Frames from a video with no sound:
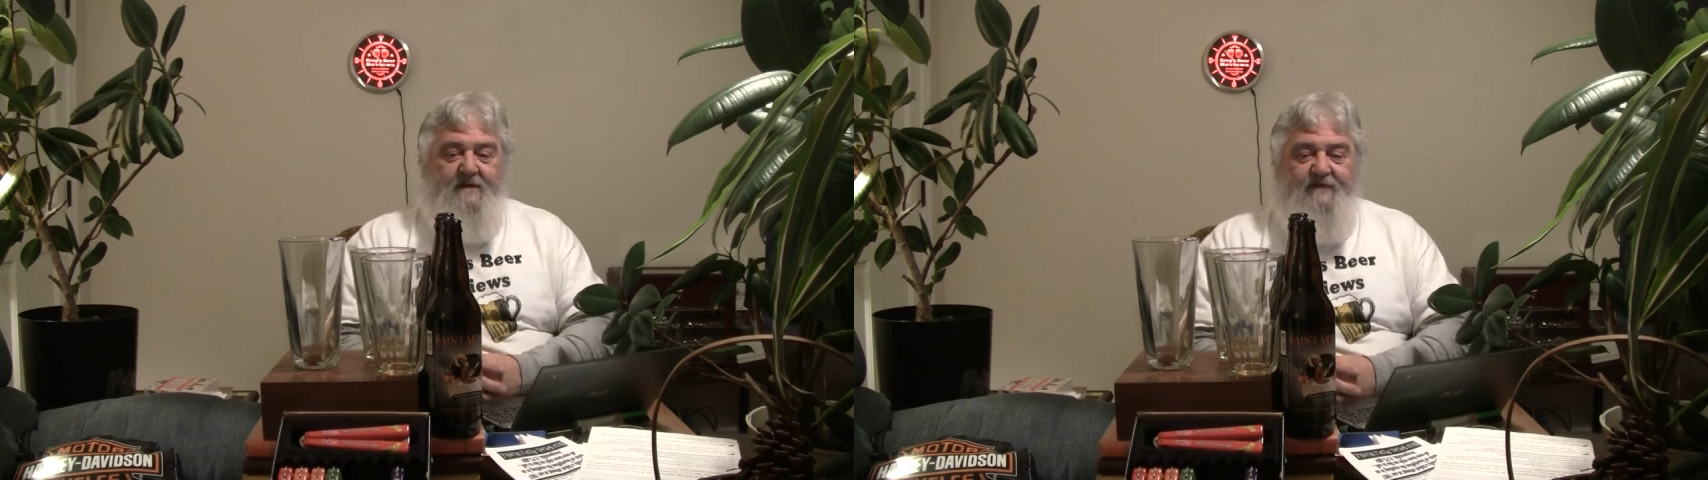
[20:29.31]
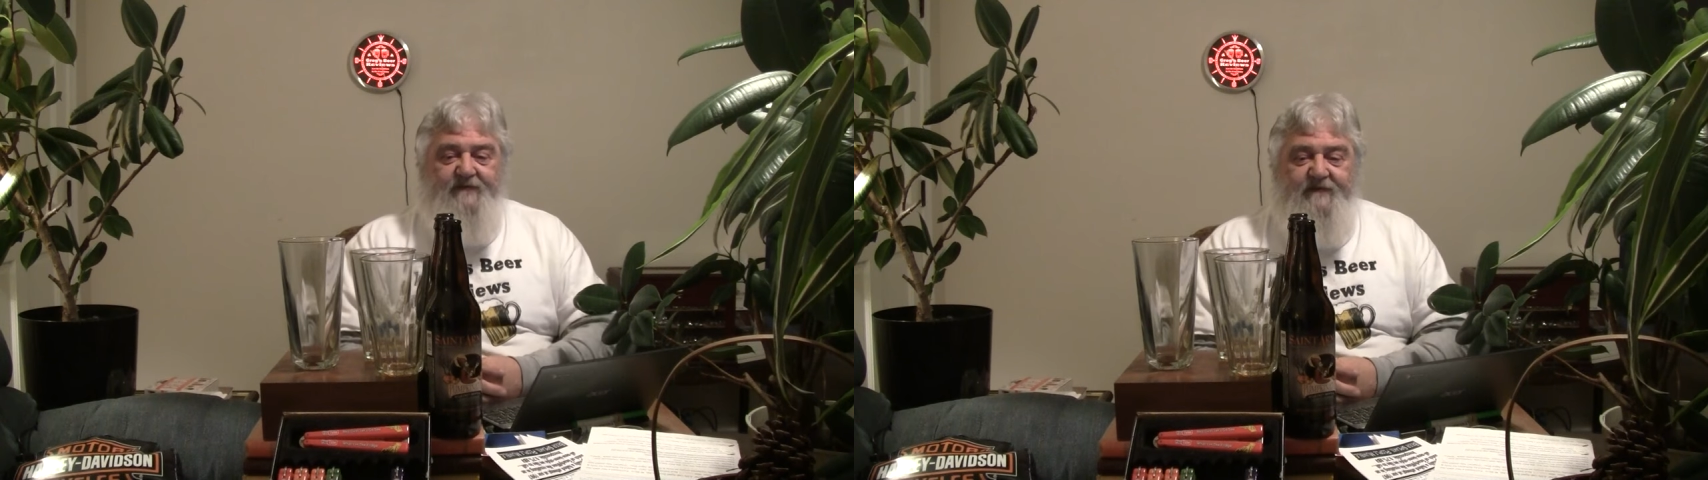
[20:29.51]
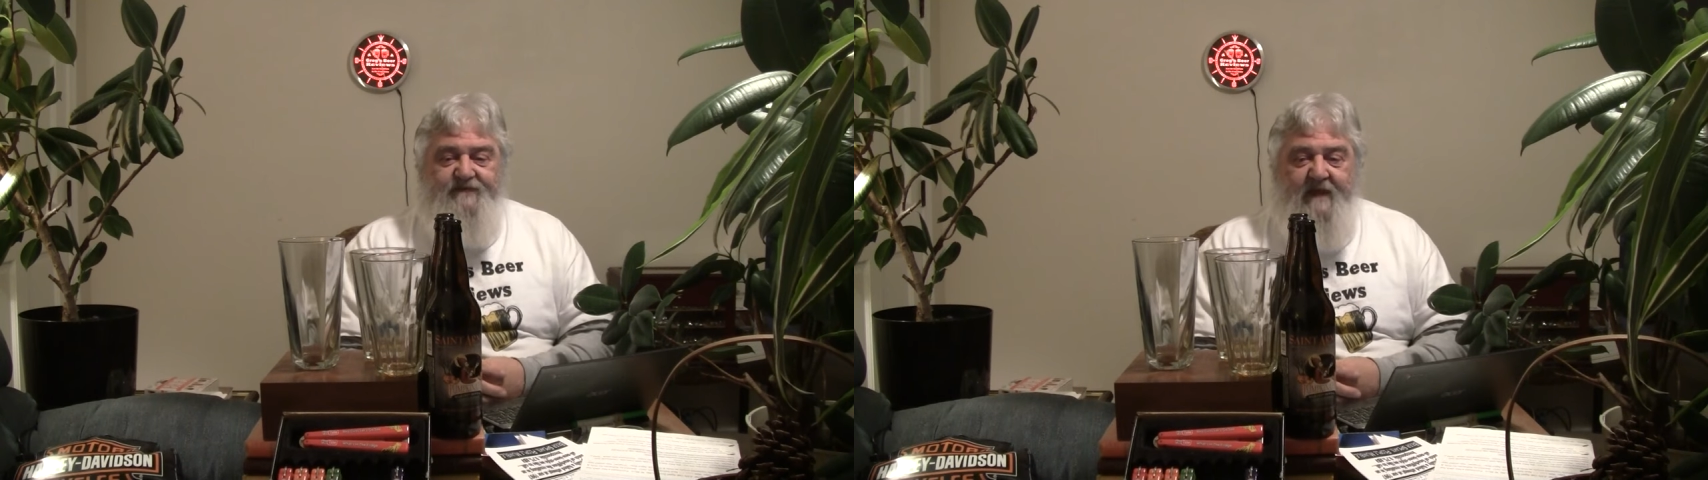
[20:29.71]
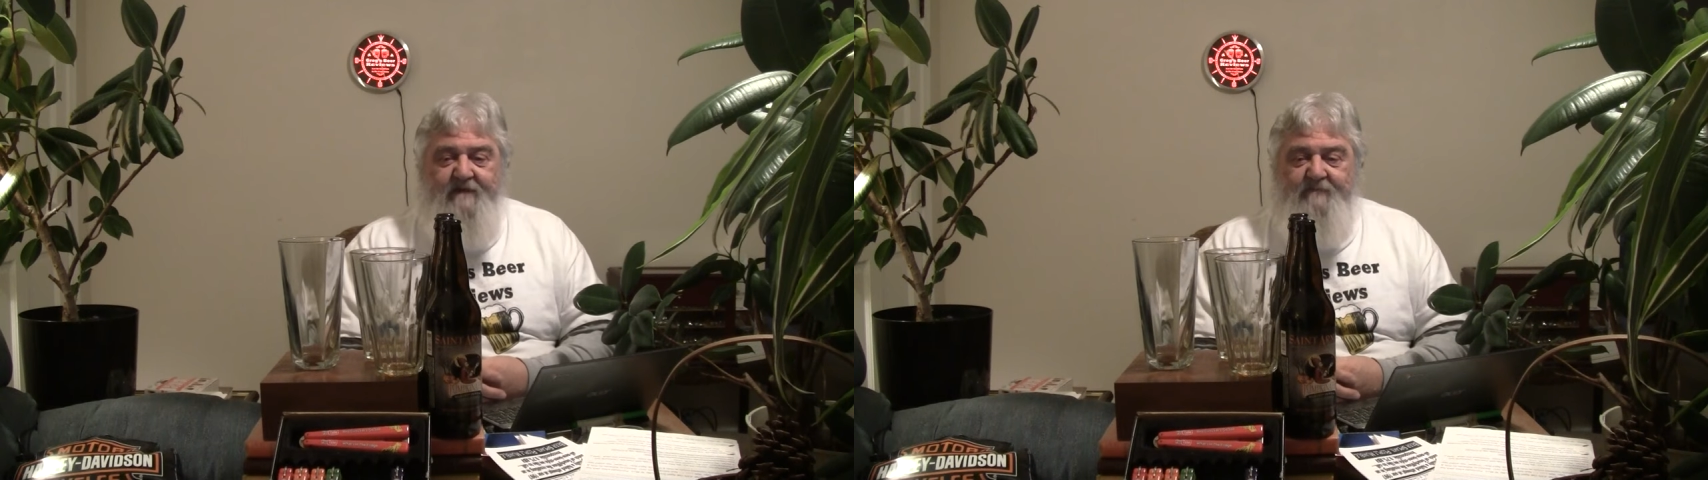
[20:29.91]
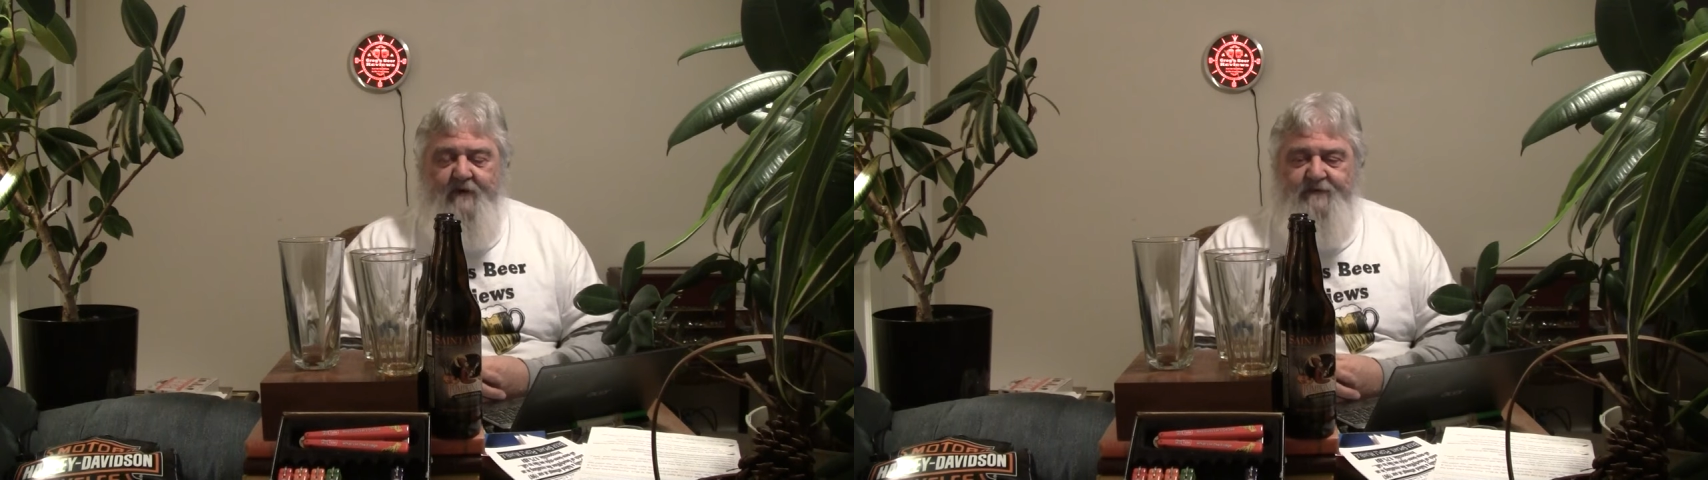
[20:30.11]

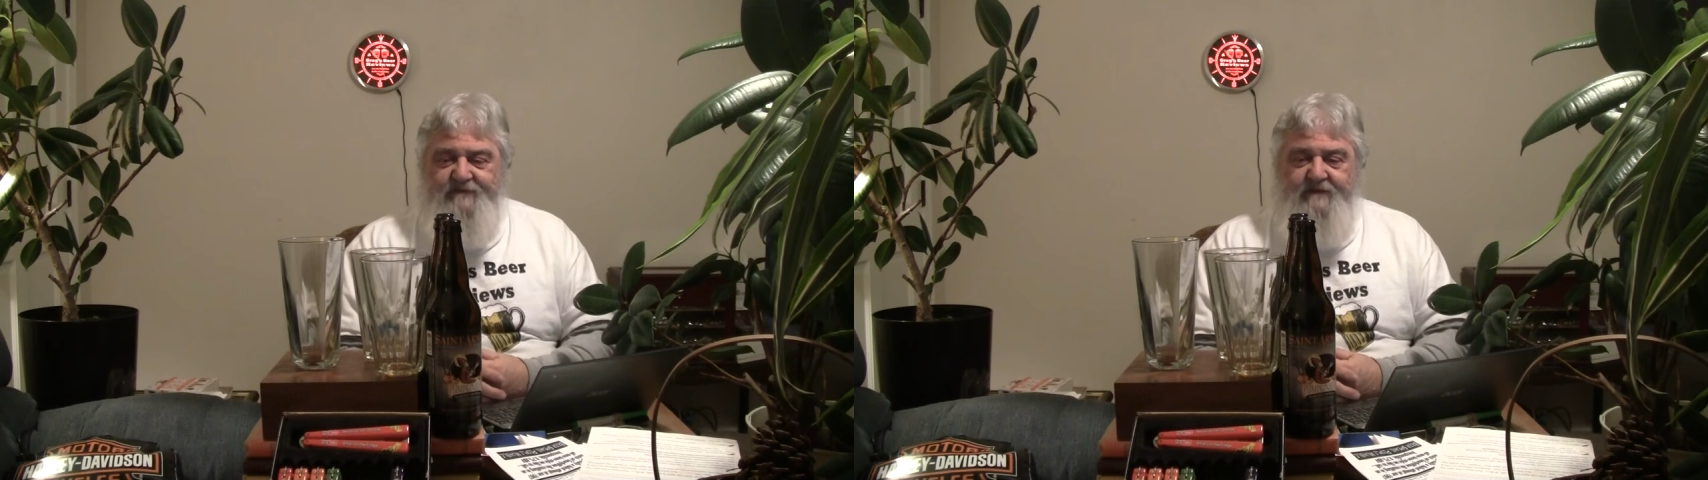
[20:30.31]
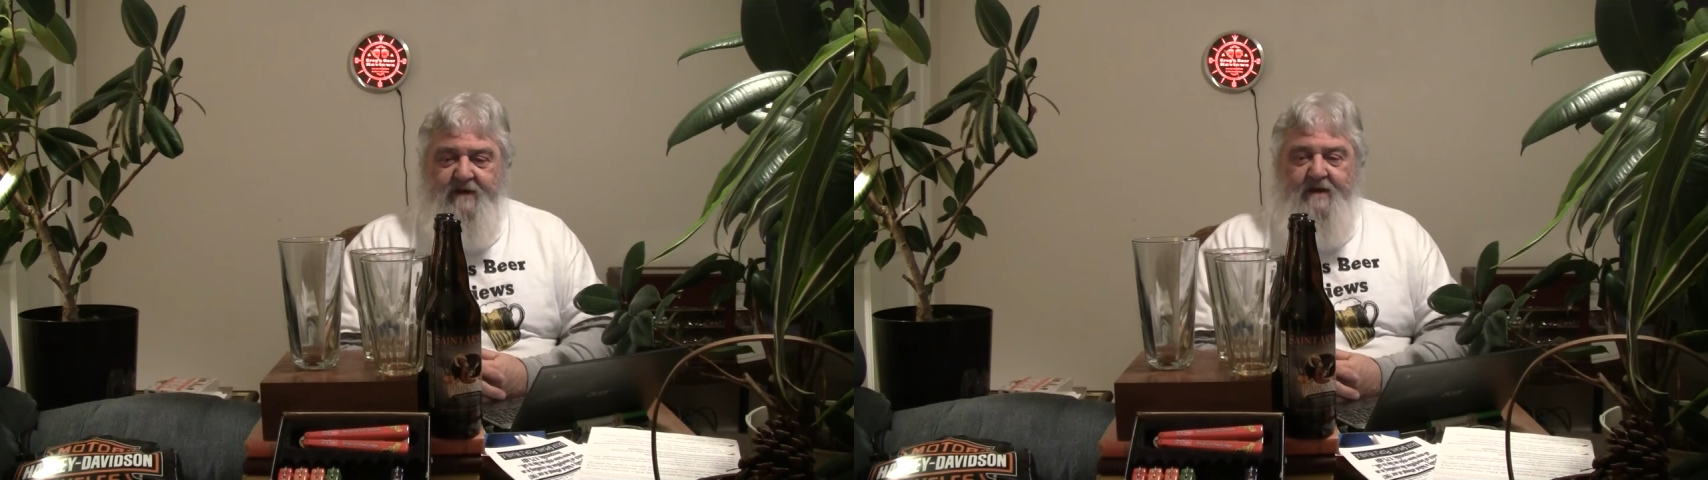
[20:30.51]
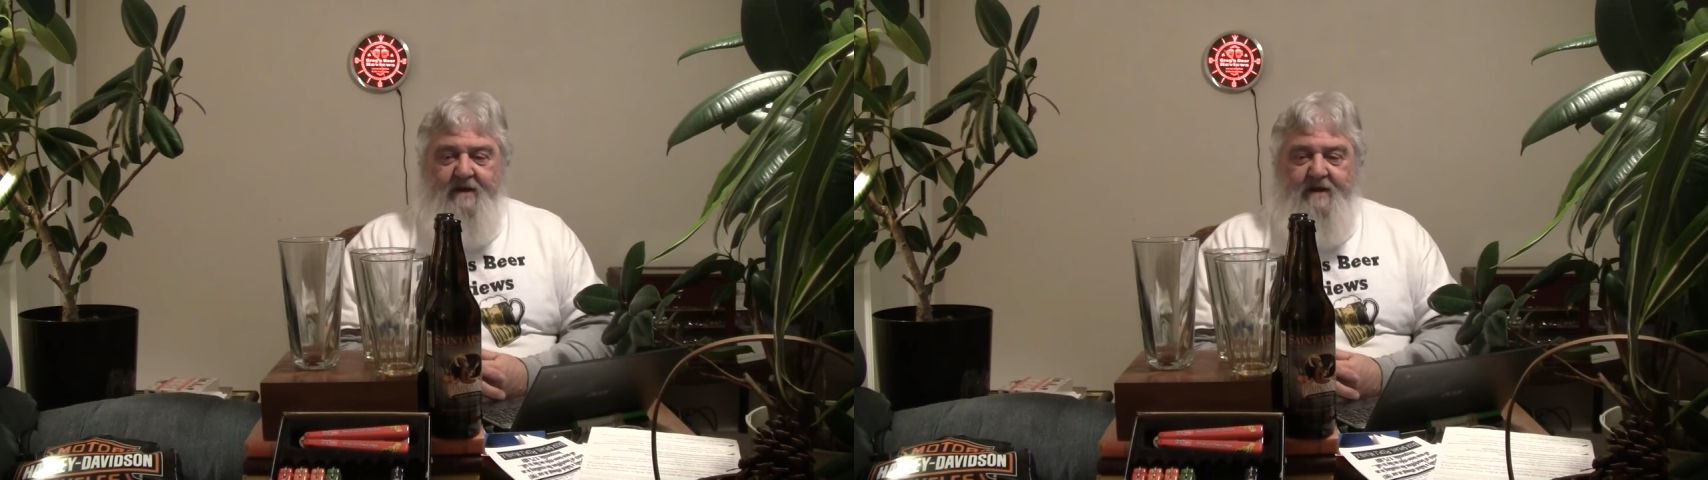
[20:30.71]
16 version.